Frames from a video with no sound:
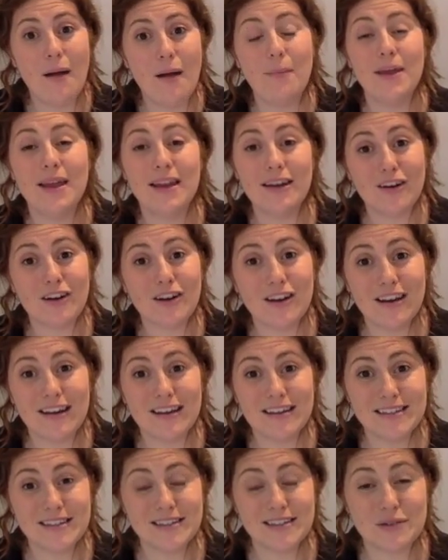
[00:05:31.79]
in our
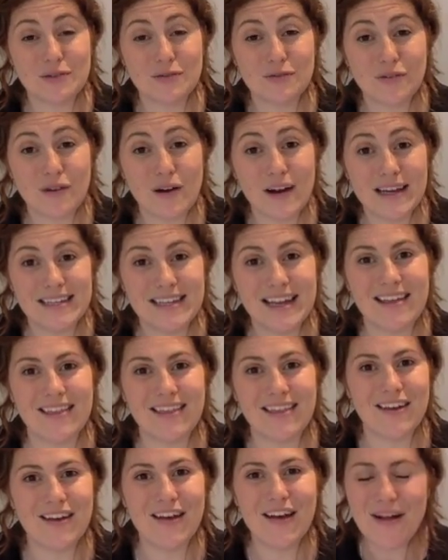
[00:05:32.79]
classes on Friday,
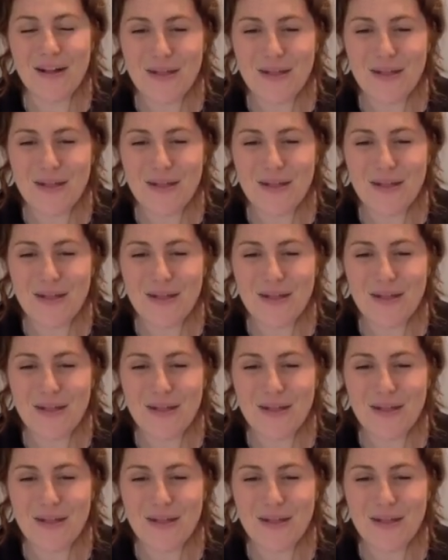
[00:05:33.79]
that